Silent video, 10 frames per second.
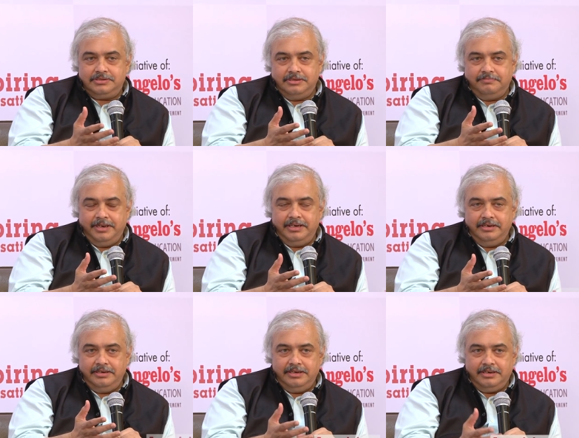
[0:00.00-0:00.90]
The Made in
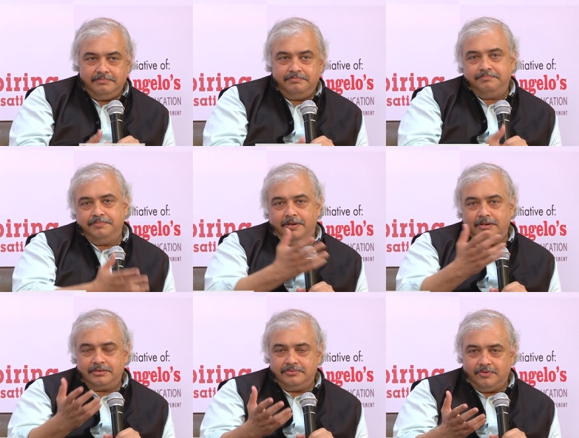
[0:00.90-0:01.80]
India
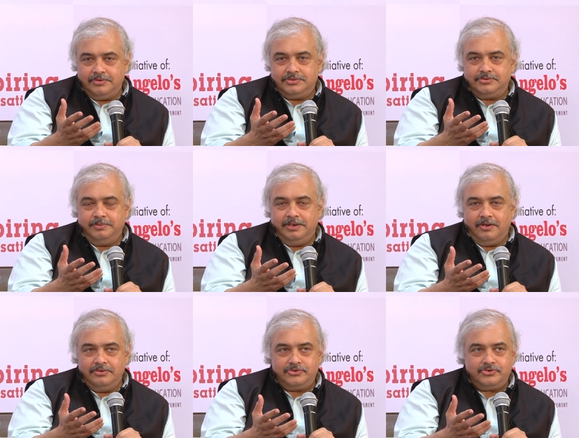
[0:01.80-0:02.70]
product was to be
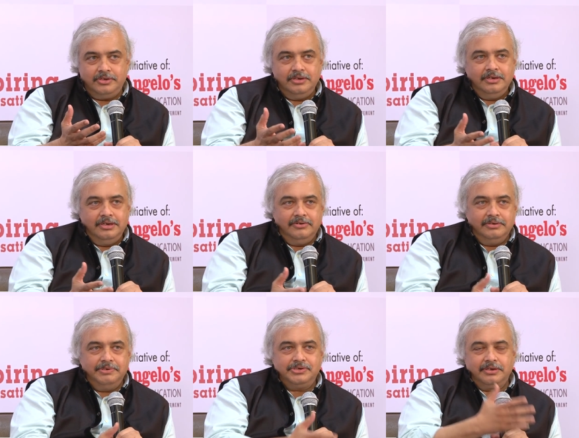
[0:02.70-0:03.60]
launched. It was a
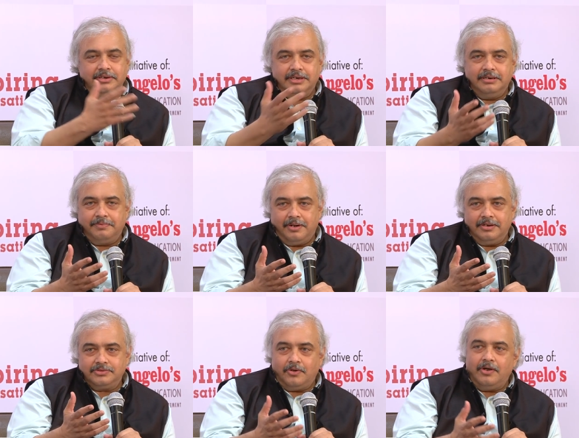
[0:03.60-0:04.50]
mission critical
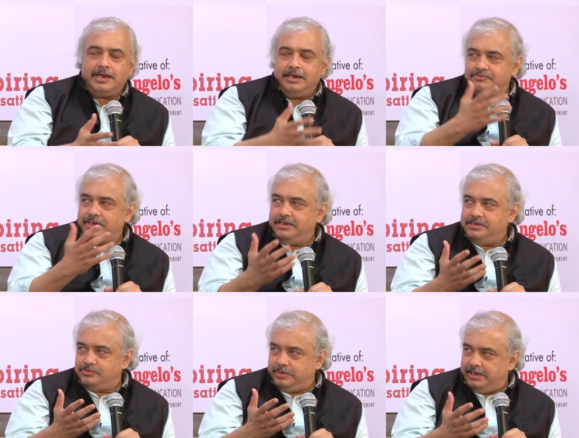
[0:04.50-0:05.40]
product. So all kind of
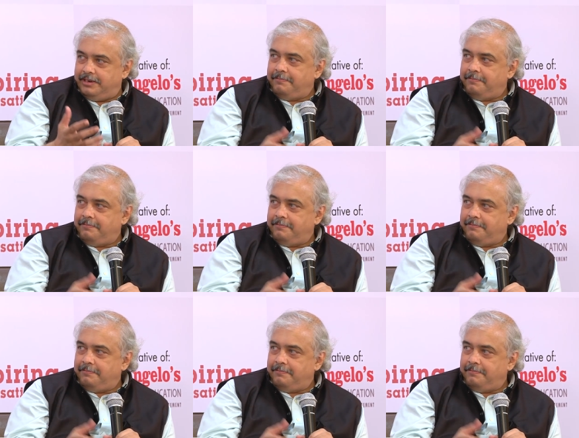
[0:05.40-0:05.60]
challenges with that.